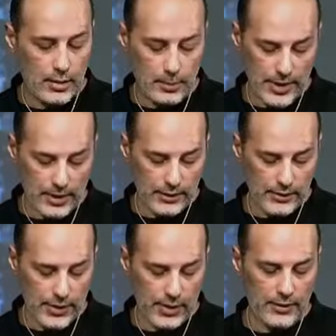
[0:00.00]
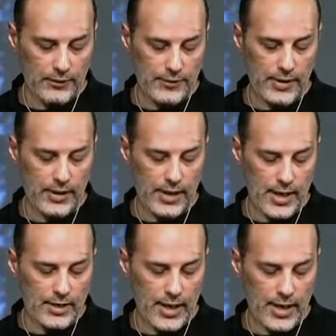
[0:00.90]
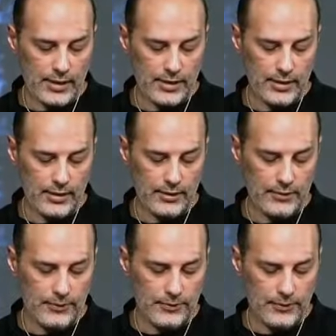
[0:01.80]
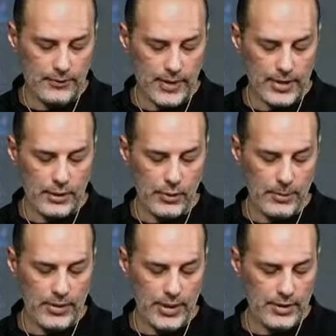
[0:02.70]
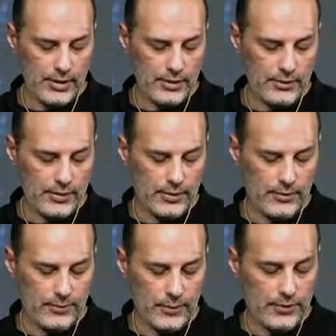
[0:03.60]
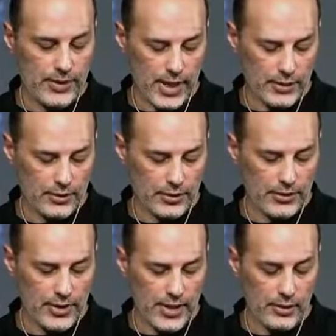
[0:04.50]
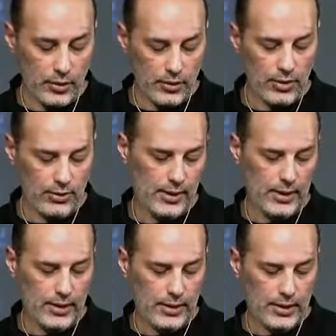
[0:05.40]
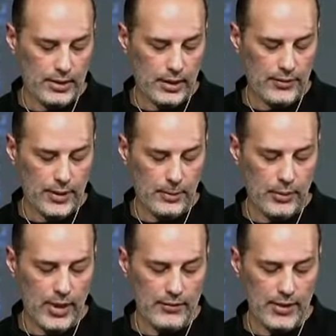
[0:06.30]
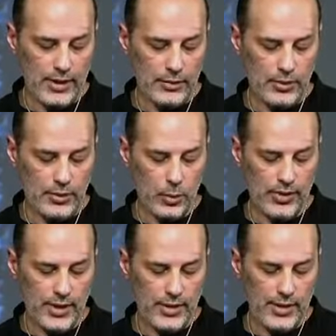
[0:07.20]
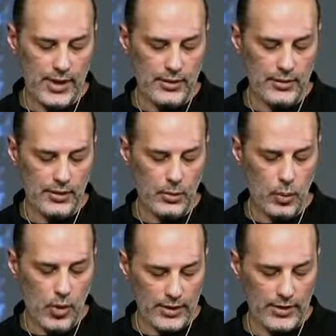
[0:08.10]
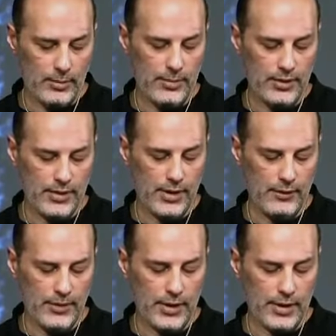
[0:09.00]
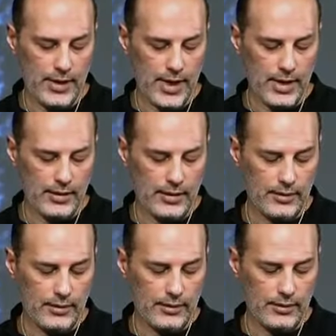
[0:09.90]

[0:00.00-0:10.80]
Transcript: compelled to think, feel, and act as the representatives of the national state or of some private interest within the nation wants him to think, feel, and act.